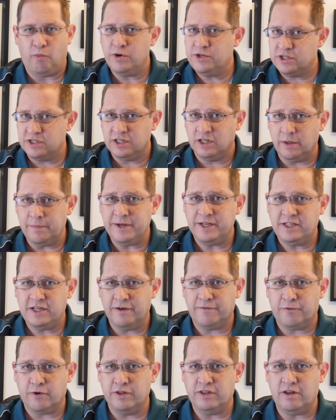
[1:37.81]
which is a little bit
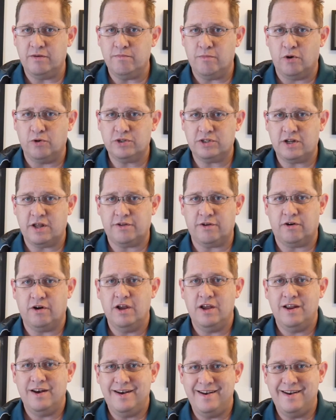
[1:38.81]
different than most other